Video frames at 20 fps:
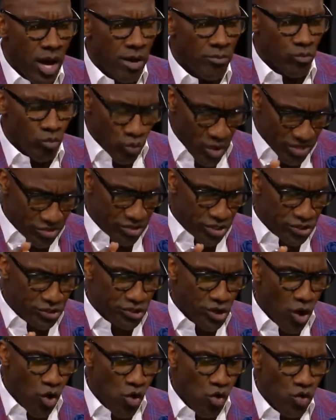rest his
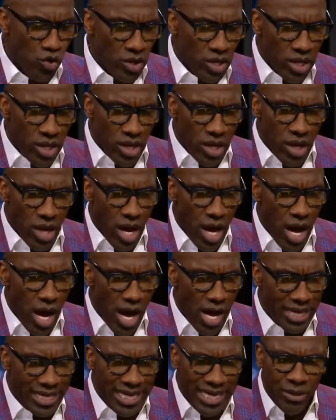soul,
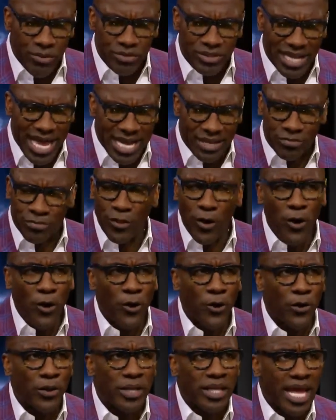he was like
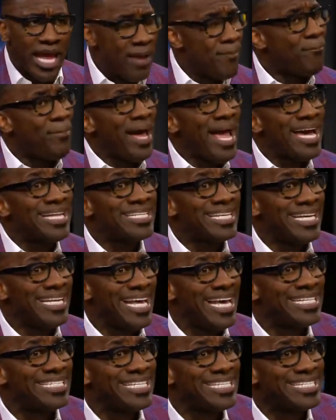3rd in passing in
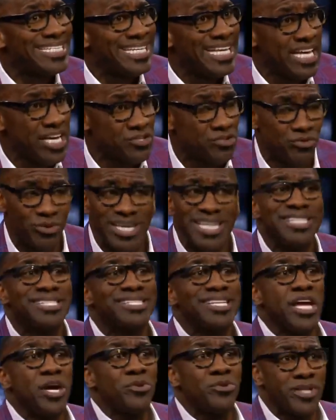SEC history. He's
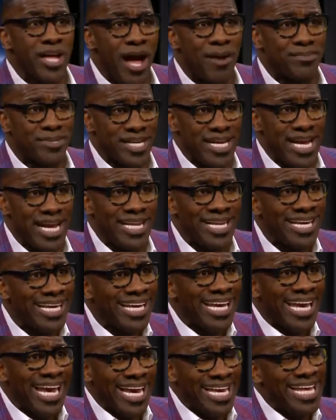still top 10,
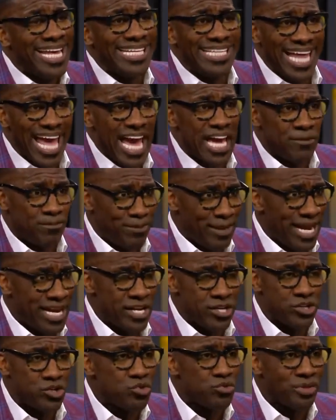and he last played
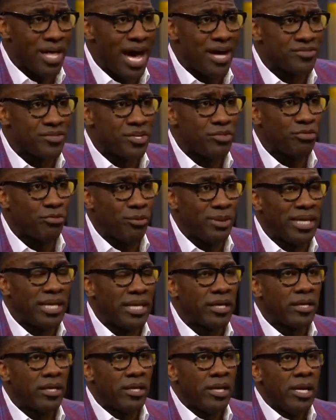in
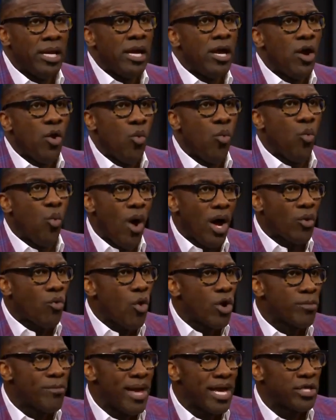2003. What
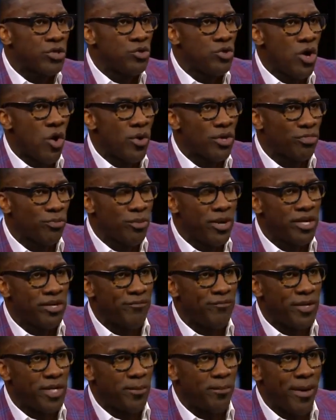quarterback you know at
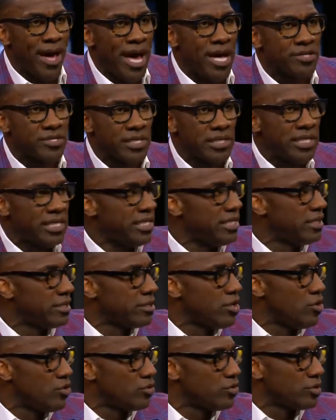350 pounds
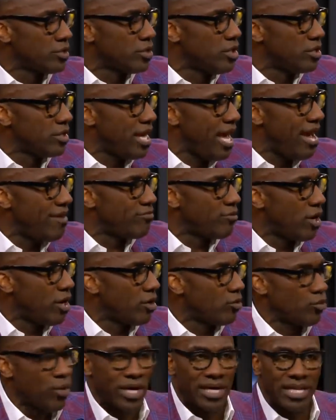can gonna have
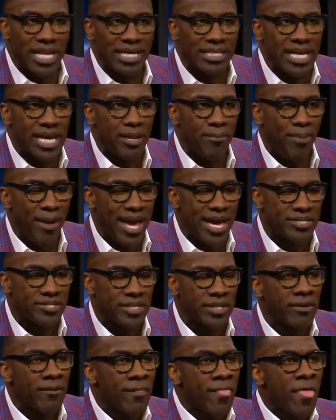a record like that in
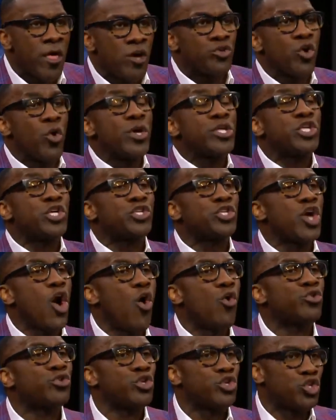passing? So it just
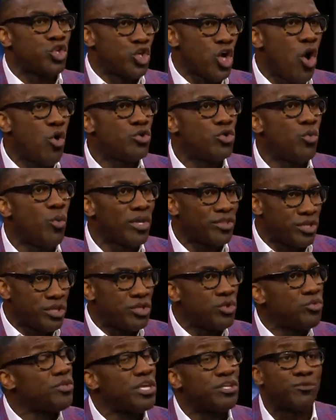goes to show you what they
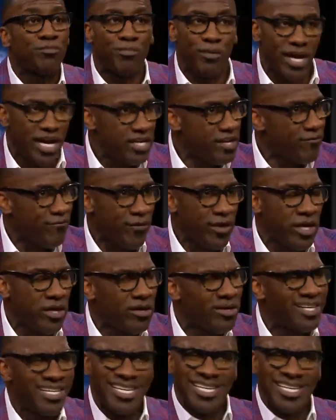do. They spread the field.